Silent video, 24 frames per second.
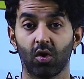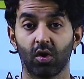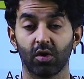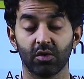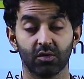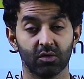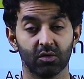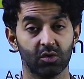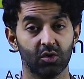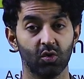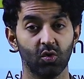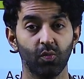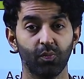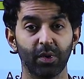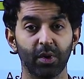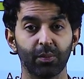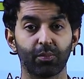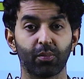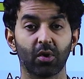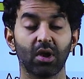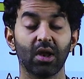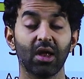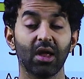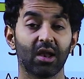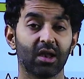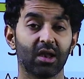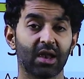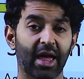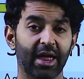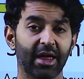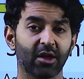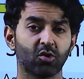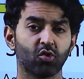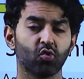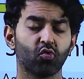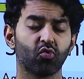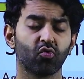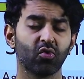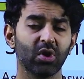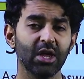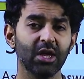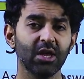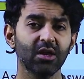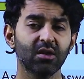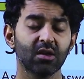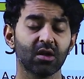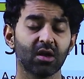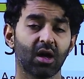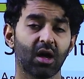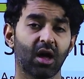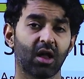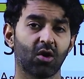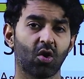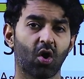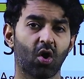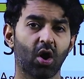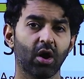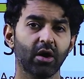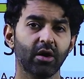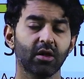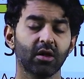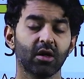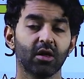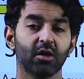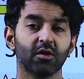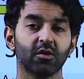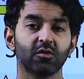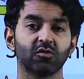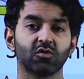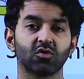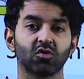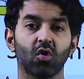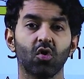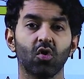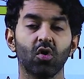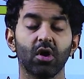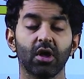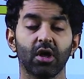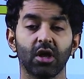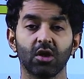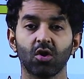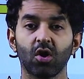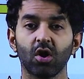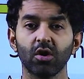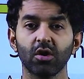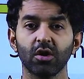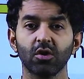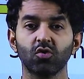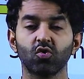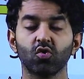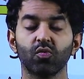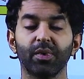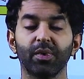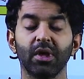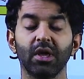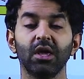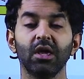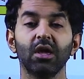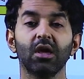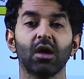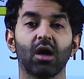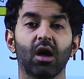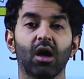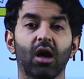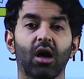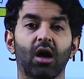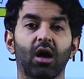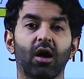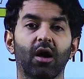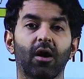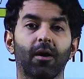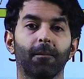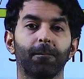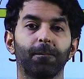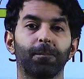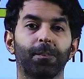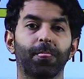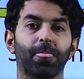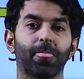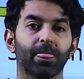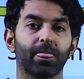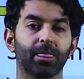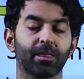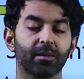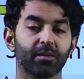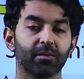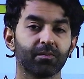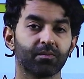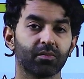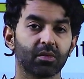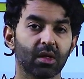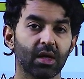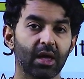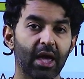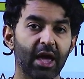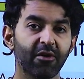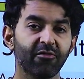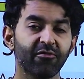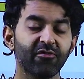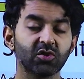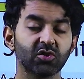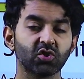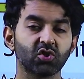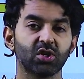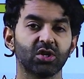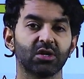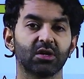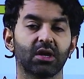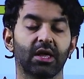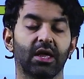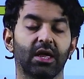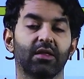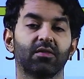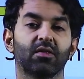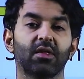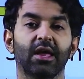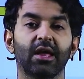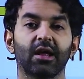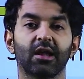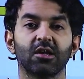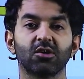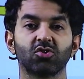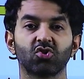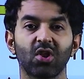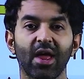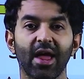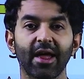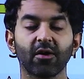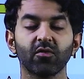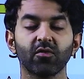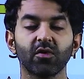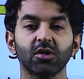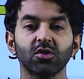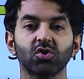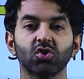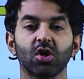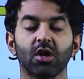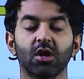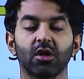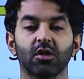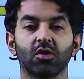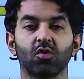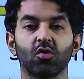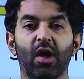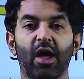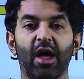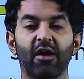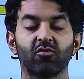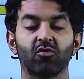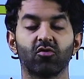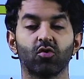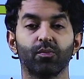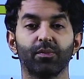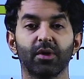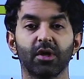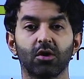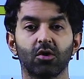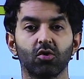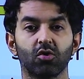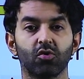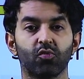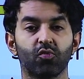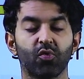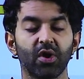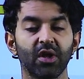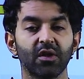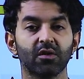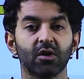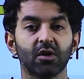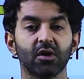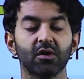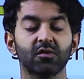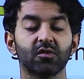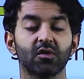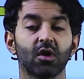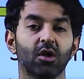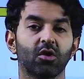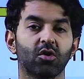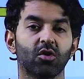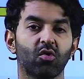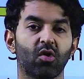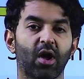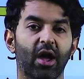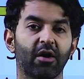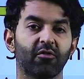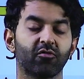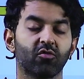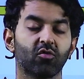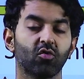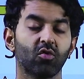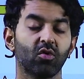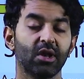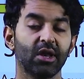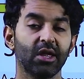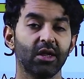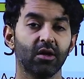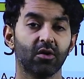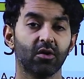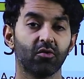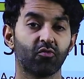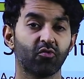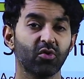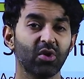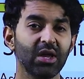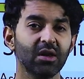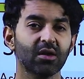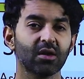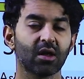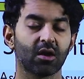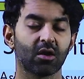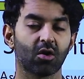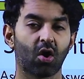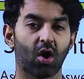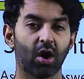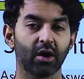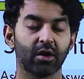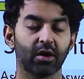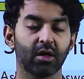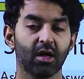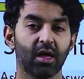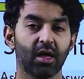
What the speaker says: you people like to read a lot. So, in order to be efficient in the English language, you have to be good readers. You have to read a lot